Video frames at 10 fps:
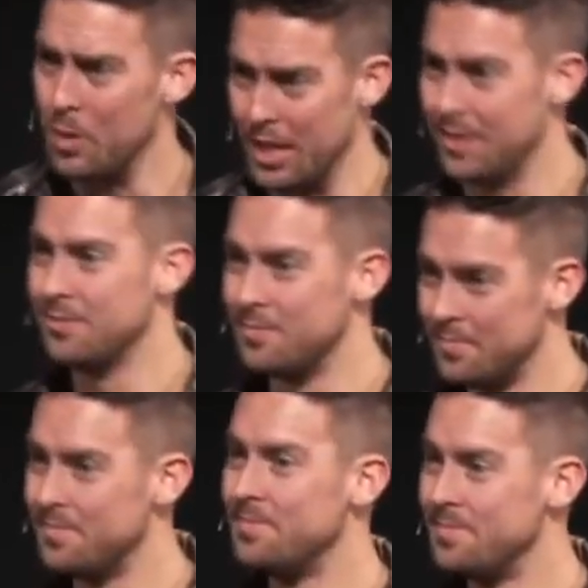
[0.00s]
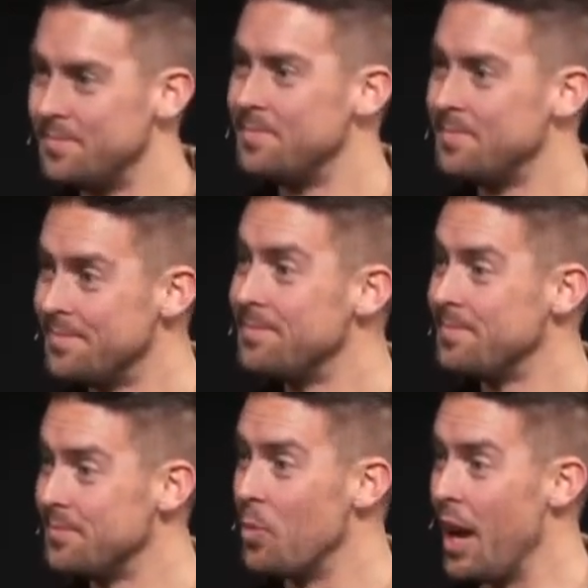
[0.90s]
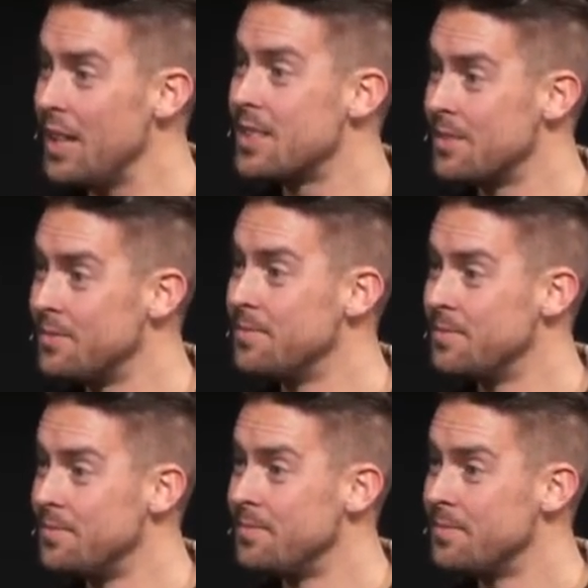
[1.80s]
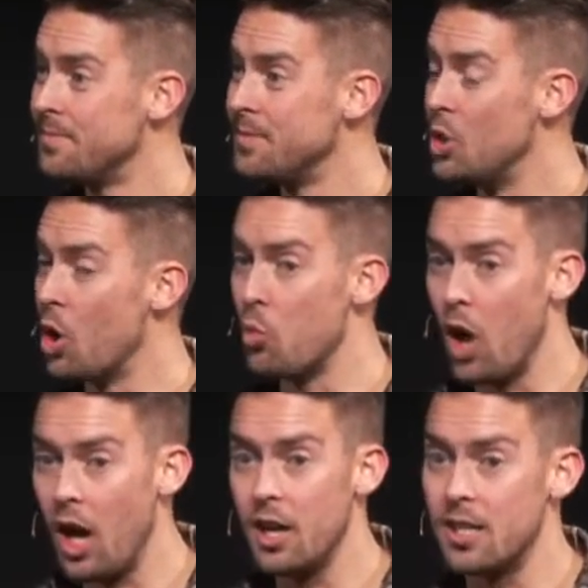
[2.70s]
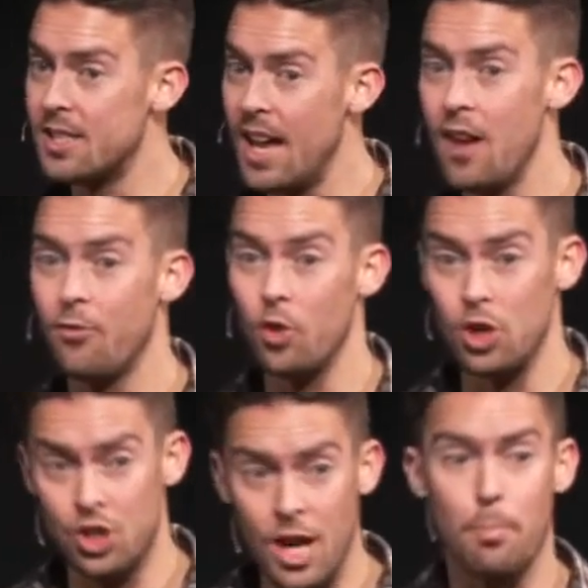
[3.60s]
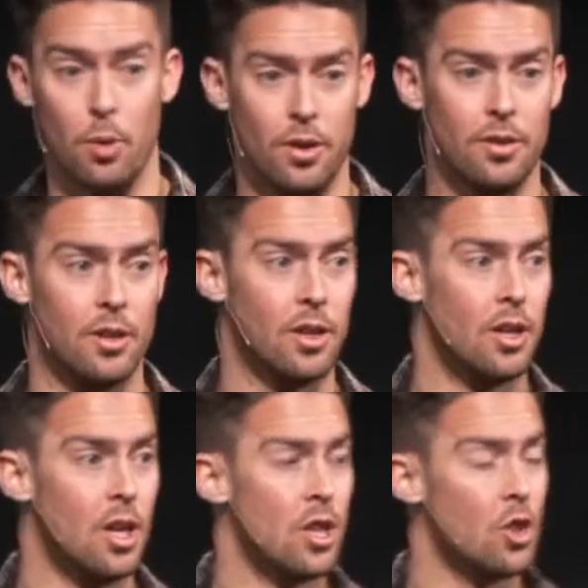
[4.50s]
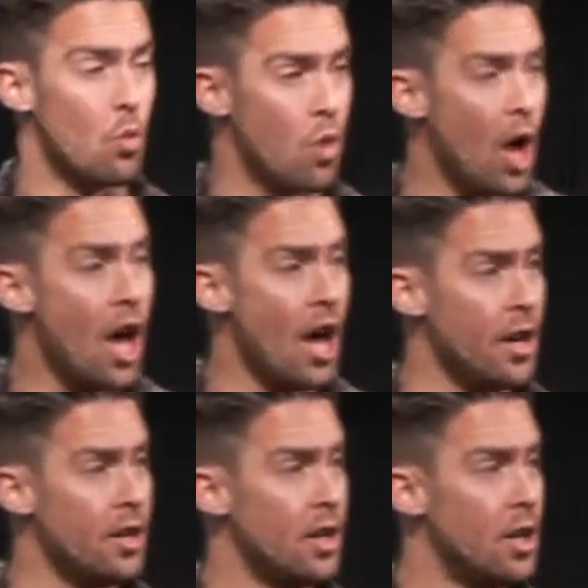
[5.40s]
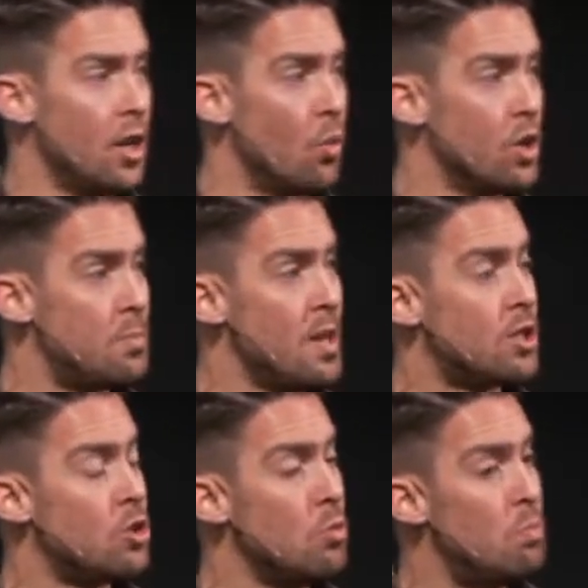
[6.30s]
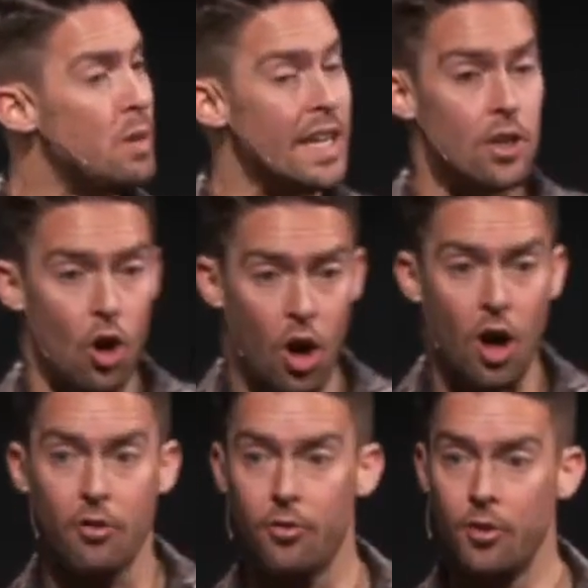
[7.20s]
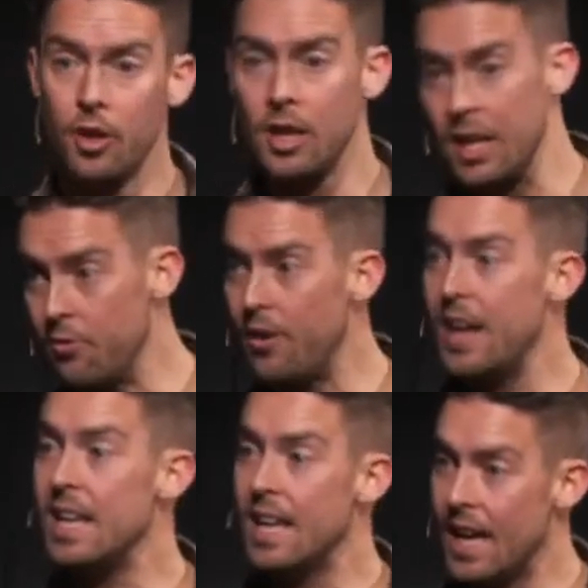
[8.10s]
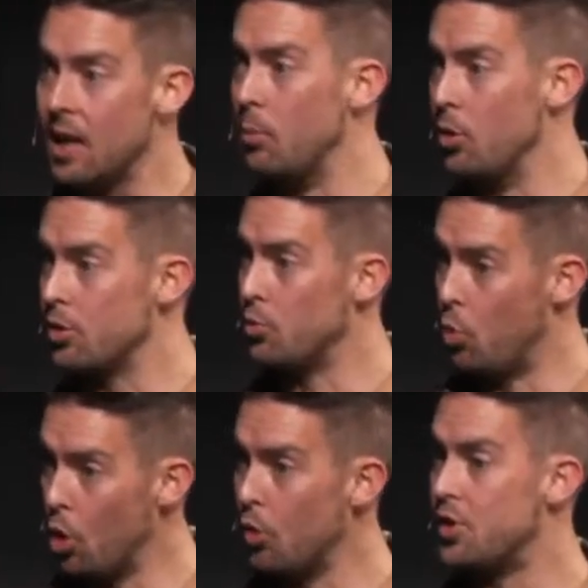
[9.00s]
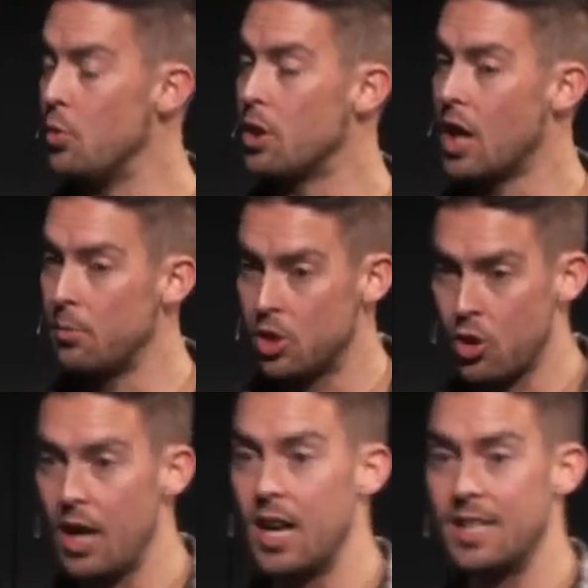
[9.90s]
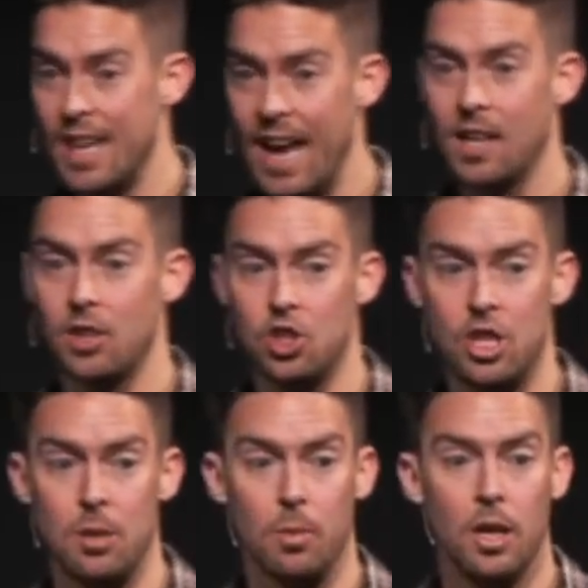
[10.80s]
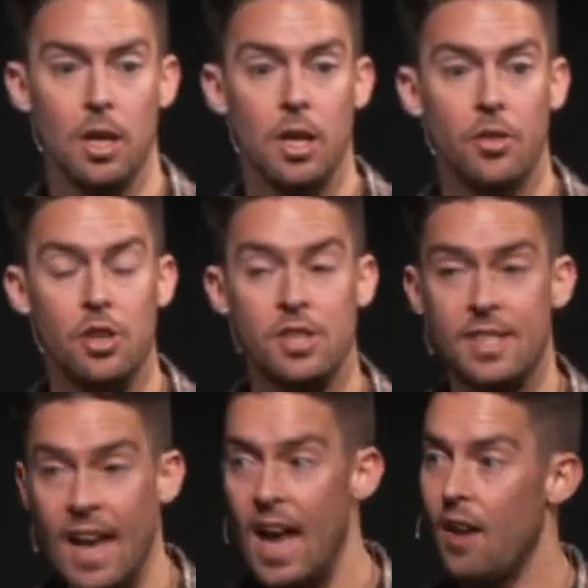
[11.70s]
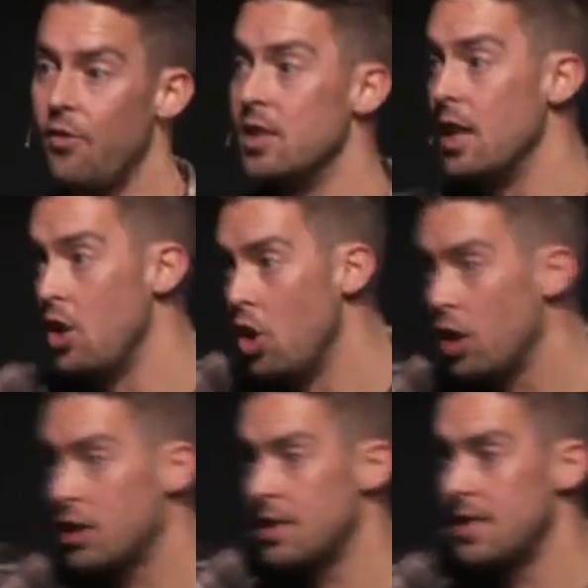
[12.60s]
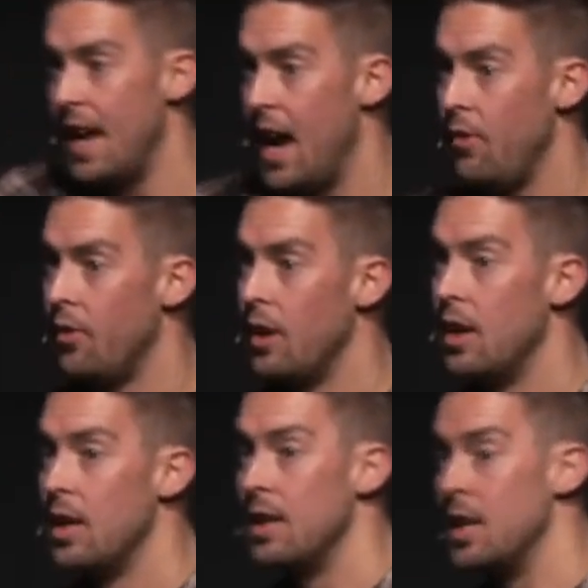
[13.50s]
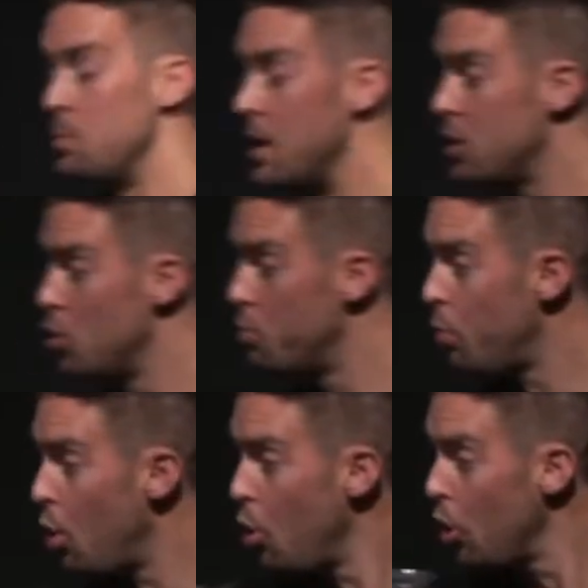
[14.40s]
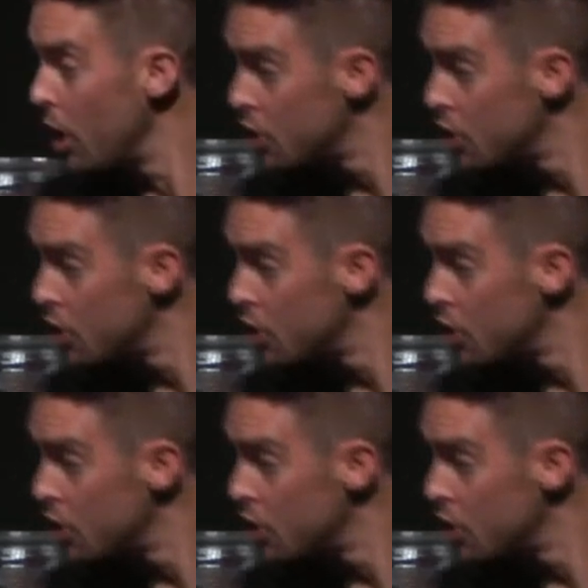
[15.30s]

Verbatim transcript: me right? You know, a rod and a staff for a shepherd, the rod was meant to beat off invading animals, wolves that would come to try to attack the sheep. The staff is a hooked staff that is meant to pull a